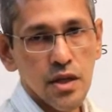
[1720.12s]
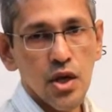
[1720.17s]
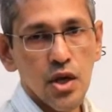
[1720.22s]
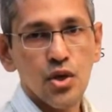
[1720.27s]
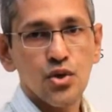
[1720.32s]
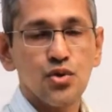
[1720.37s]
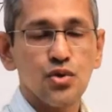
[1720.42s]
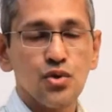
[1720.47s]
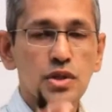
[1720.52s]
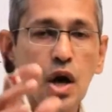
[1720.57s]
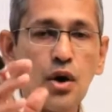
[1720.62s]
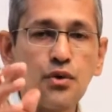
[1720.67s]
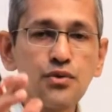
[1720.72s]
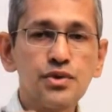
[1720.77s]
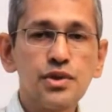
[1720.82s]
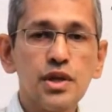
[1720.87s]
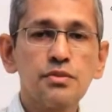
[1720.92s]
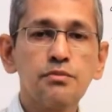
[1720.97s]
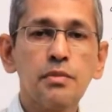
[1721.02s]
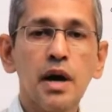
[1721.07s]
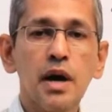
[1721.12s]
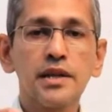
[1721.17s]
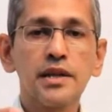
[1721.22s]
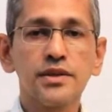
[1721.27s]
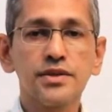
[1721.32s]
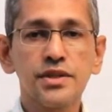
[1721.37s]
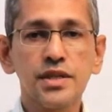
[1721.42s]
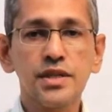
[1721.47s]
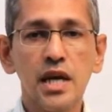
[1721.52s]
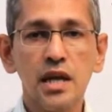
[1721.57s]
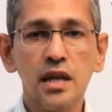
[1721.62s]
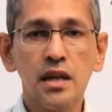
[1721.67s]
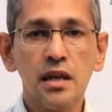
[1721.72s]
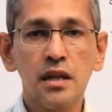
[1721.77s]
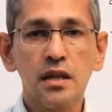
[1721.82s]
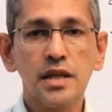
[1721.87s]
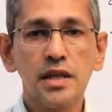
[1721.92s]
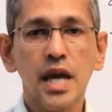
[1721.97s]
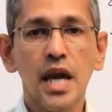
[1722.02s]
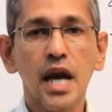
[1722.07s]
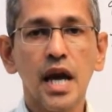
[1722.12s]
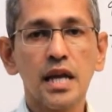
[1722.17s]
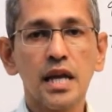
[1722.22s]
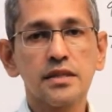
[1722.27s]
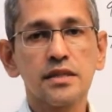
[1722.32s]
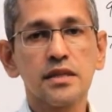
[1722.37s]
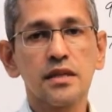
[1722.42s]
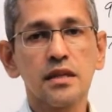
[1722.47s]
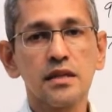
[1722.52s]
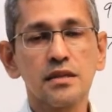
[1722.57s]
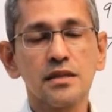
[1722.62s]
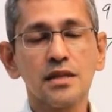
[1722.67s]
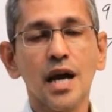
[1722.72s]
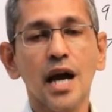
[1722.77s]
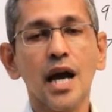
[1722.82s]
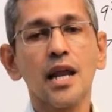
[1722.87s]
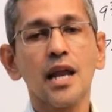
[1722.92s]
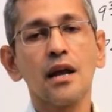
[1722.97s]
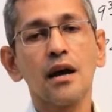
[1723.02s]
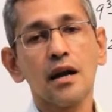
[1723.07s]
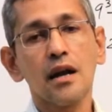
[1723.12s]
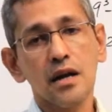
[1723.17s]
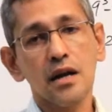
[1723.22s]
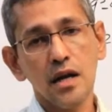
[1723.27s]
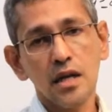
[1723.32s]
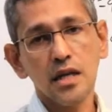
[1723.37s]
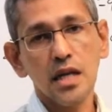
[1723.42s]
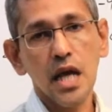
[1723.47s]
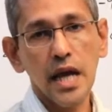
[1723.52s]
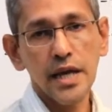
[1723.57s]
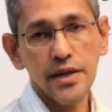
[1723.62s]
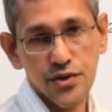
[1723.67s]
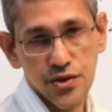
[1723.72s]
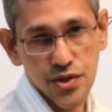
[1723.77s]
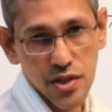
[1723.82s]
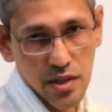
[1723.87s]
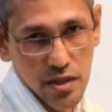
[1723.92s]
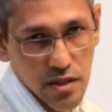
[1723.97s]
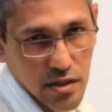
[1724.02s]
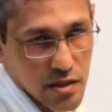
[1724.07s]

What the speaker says: So 1000 minus 10, the answer is 990.